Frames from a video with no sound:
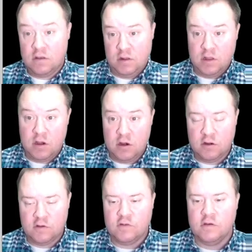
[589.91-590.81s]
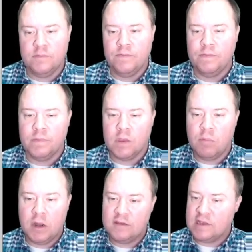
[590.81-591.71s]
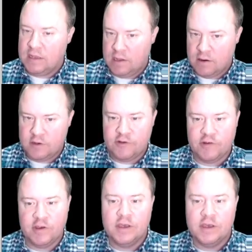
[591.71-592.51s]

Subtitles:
large, but is it large?